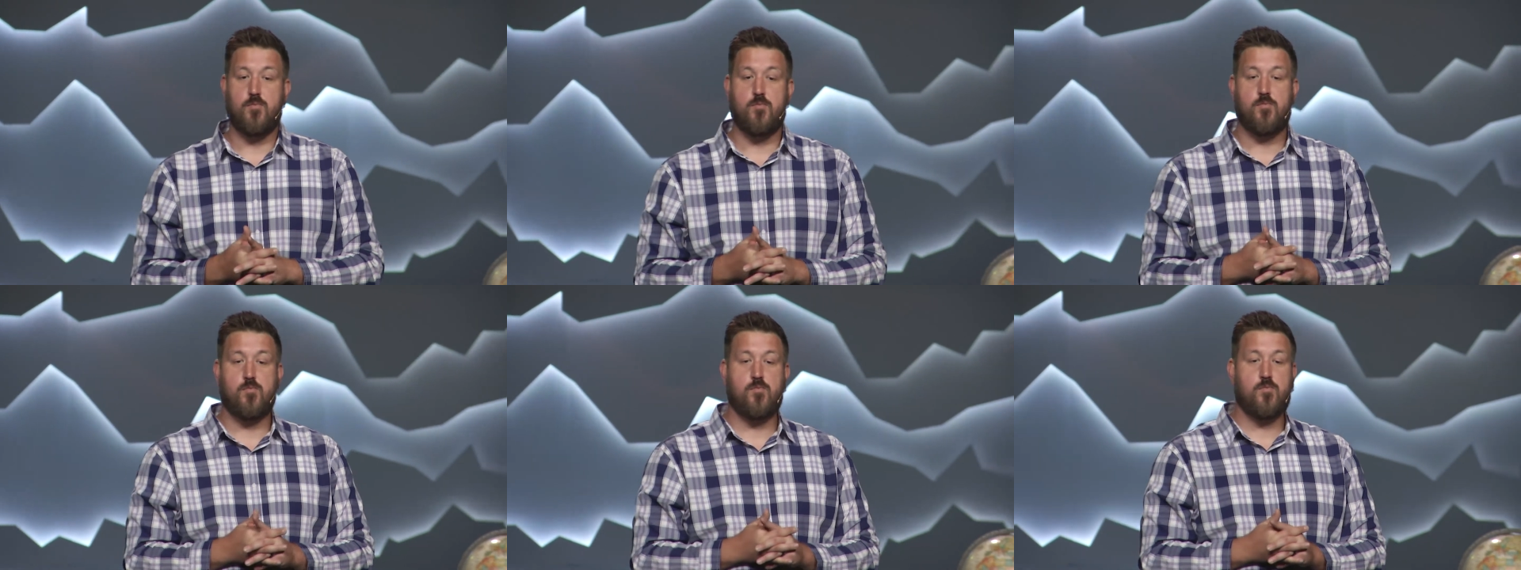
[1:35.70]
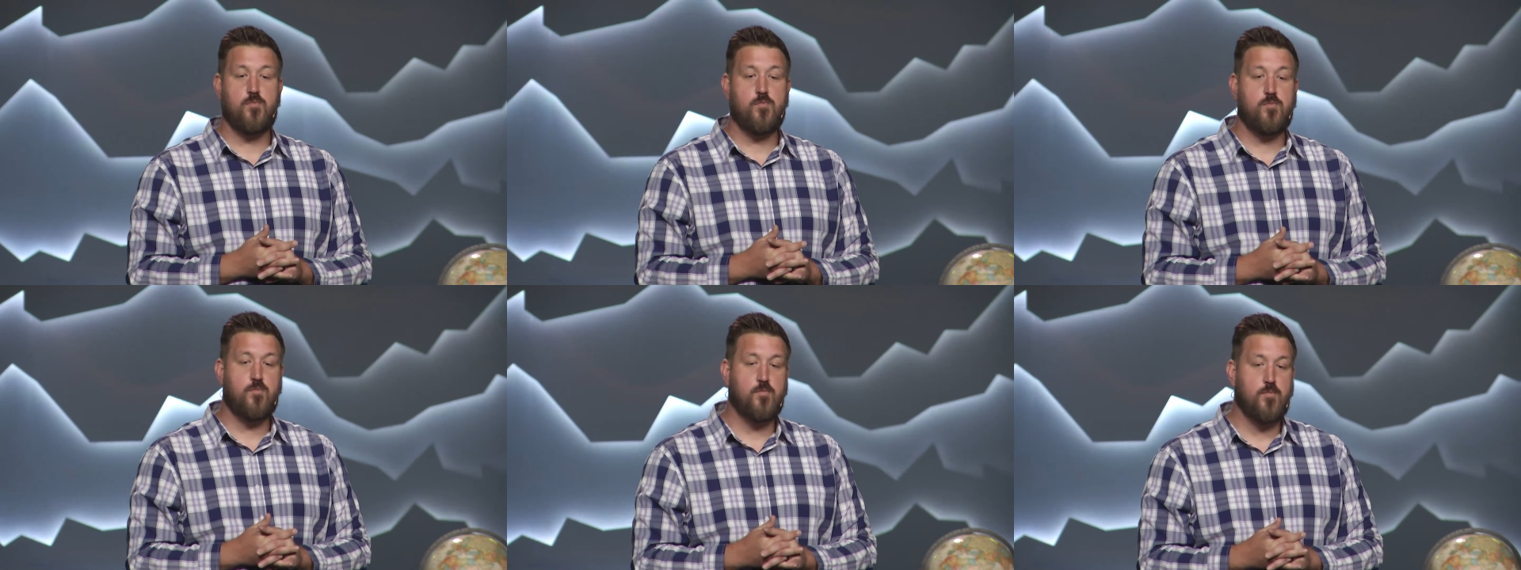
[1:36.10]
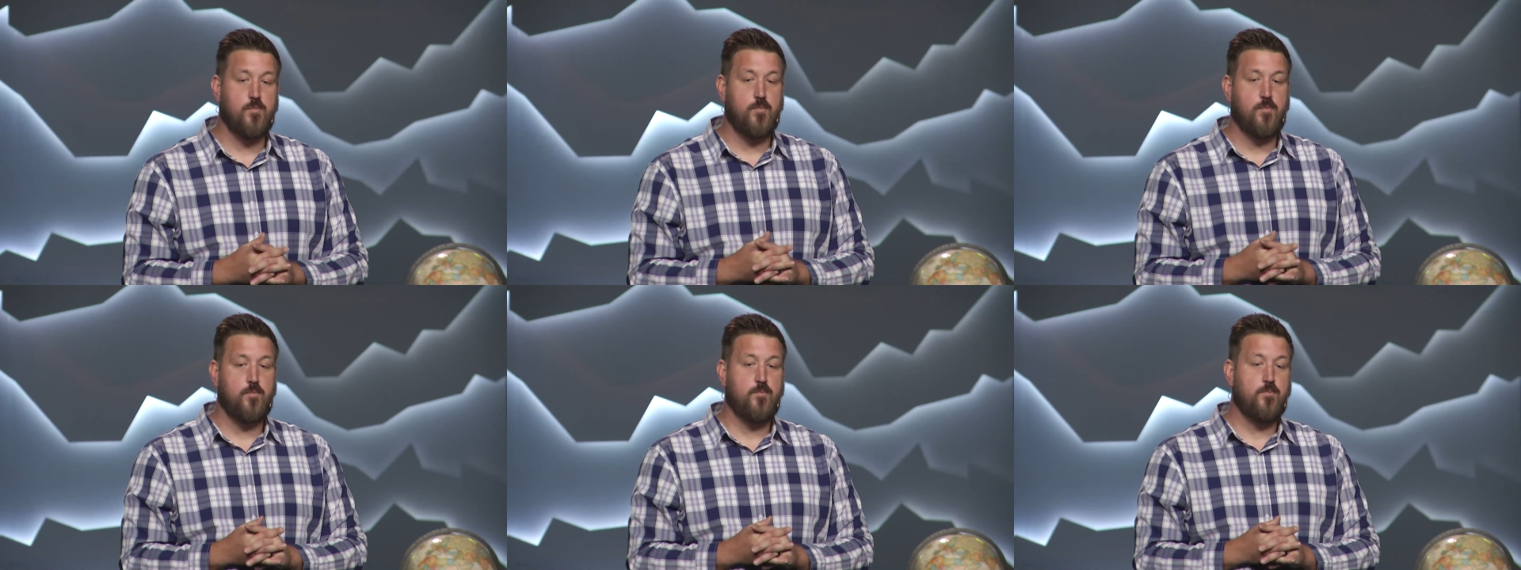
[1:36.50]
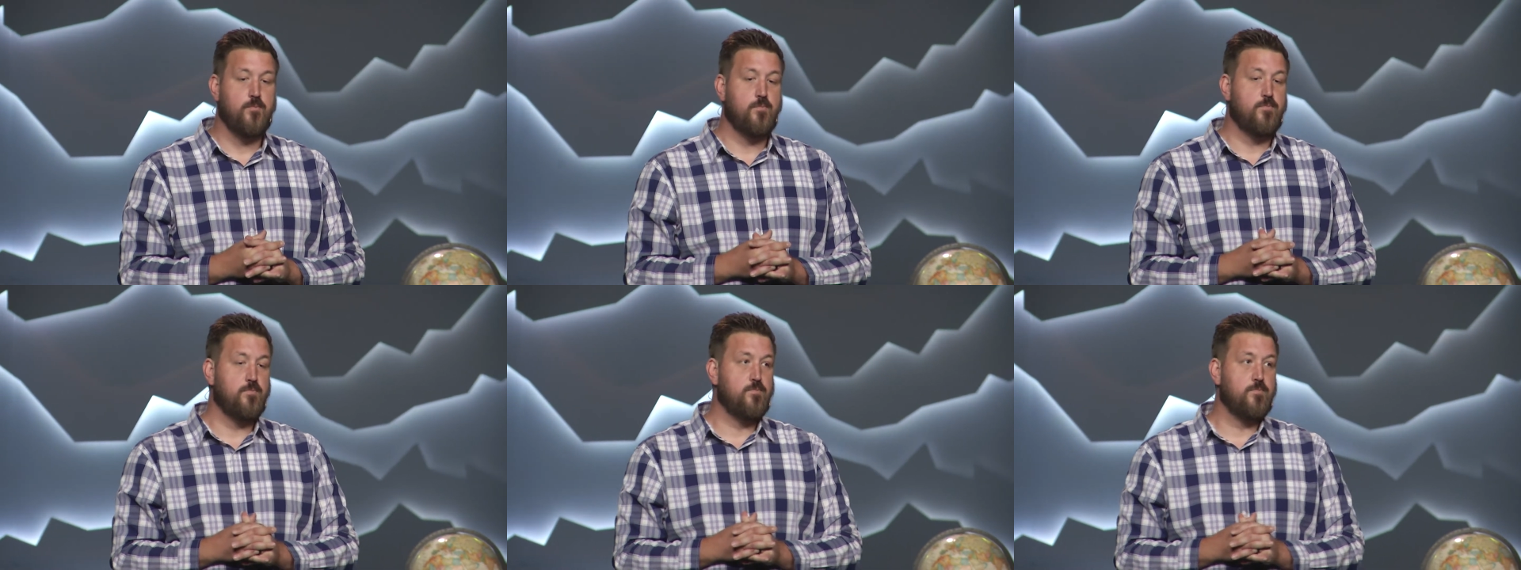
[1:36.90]

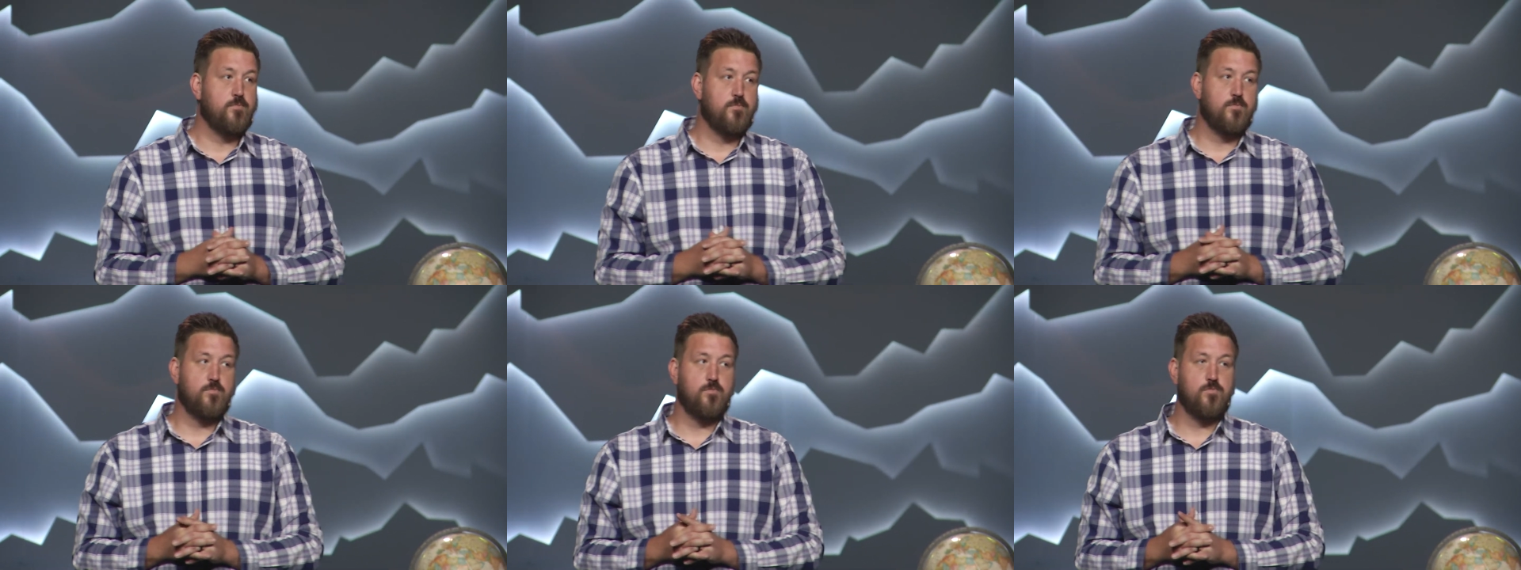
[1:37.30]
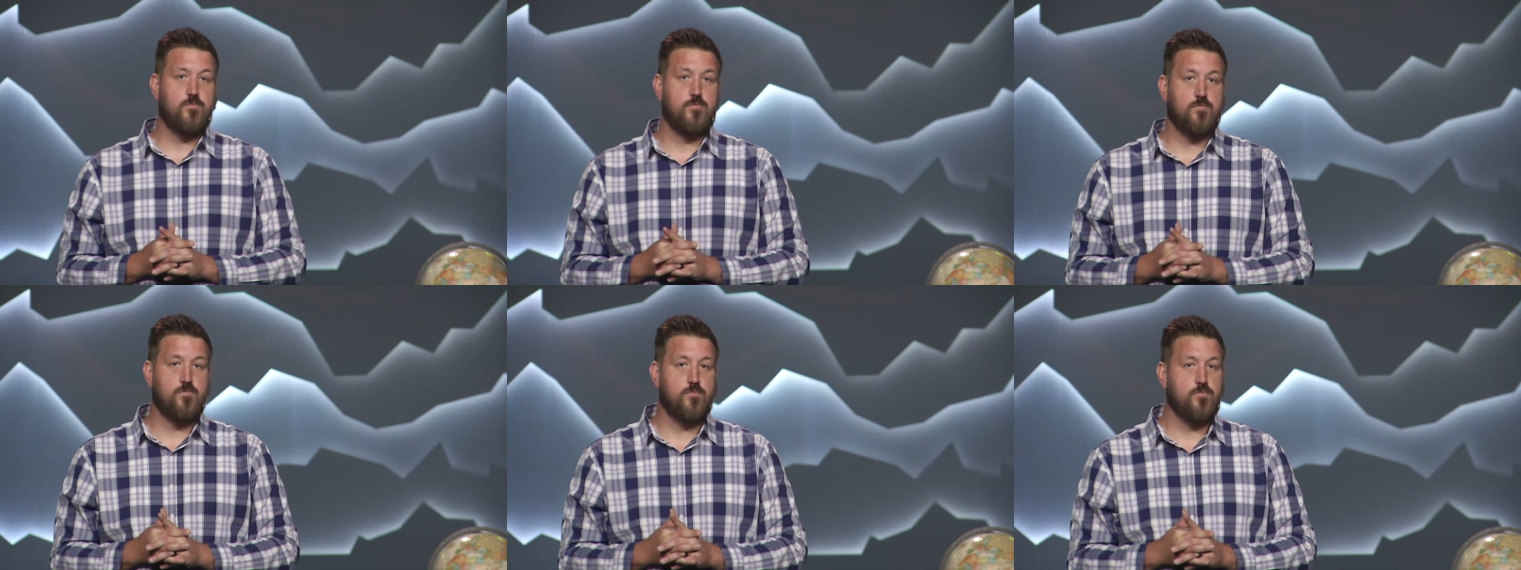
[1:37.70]
(no one is talking)